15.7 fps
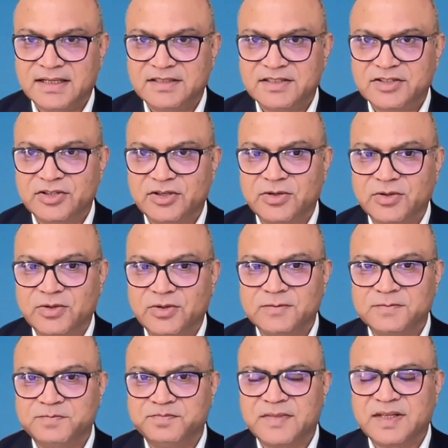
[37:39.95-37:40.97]

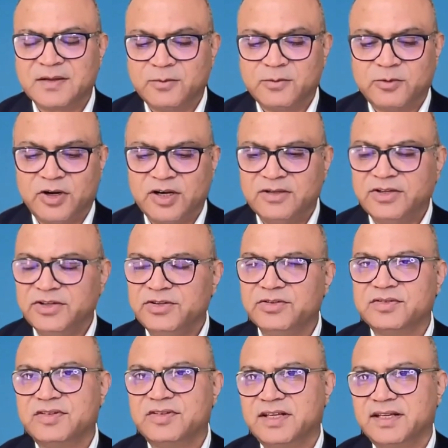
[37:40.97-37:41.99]
So what do
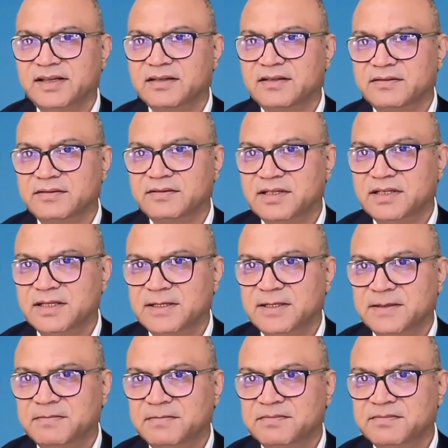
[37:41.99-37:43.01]
you think,
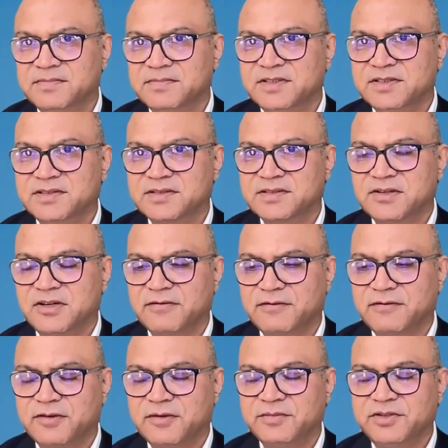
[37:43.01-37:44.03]
Scott,
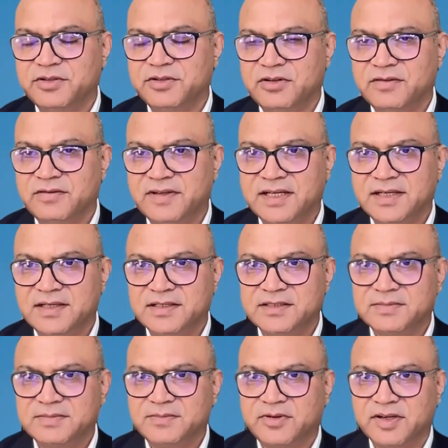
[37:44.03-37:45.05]
from your
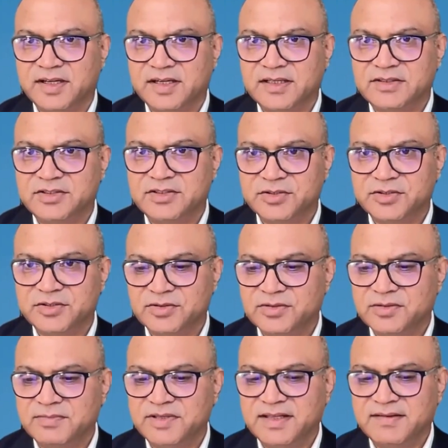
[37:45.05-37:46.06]
vantage point,
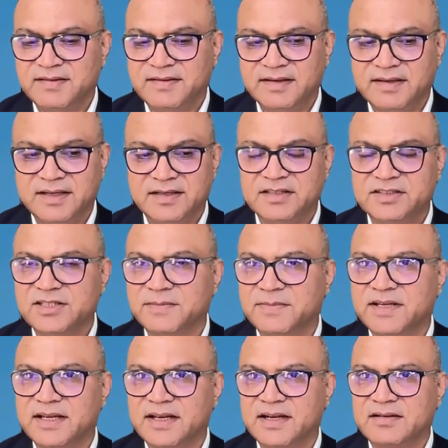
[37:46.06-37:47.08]
should be the
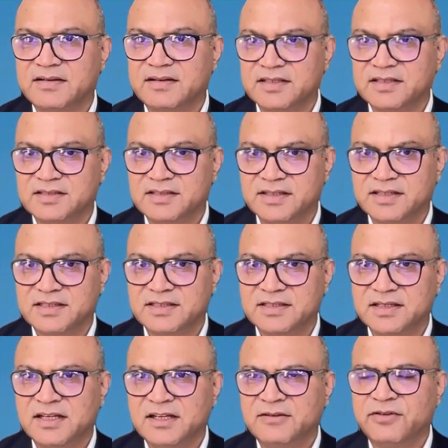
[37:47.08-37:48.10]
leadership characteristics